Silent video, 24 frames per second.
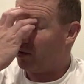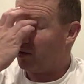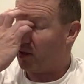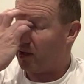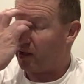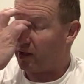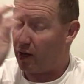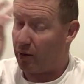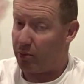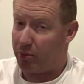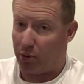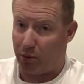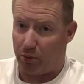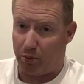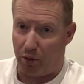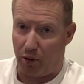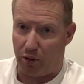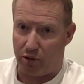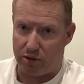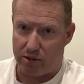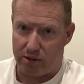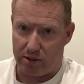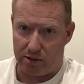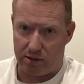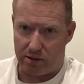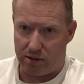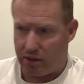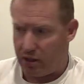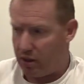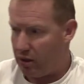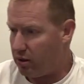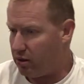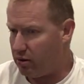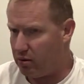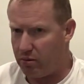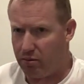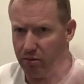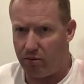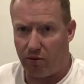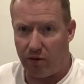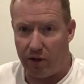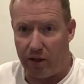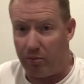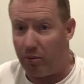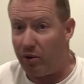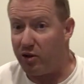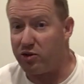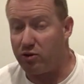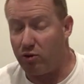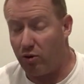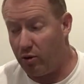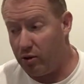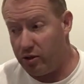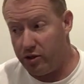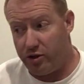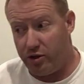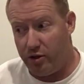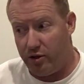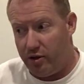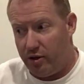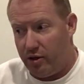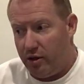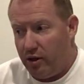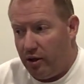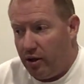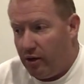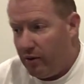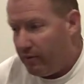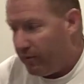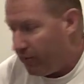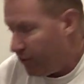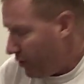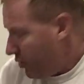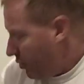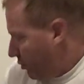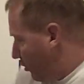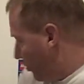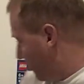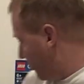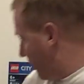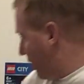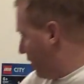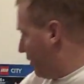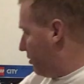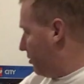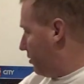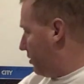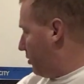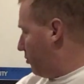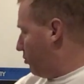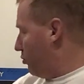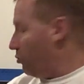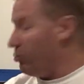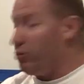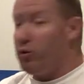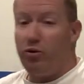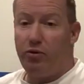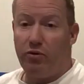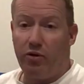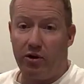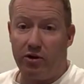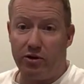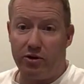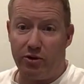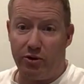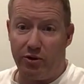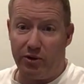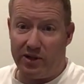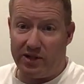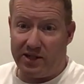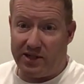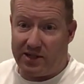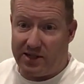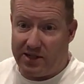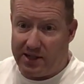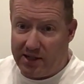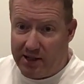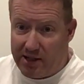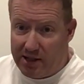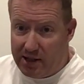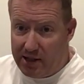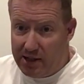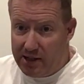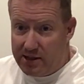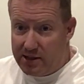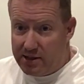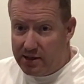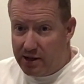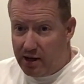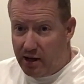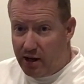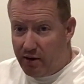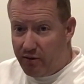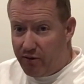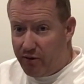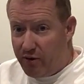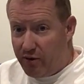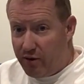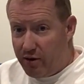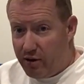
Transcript: a couple of boxes in my storage unit with that. Then we'll move on to the city stuff.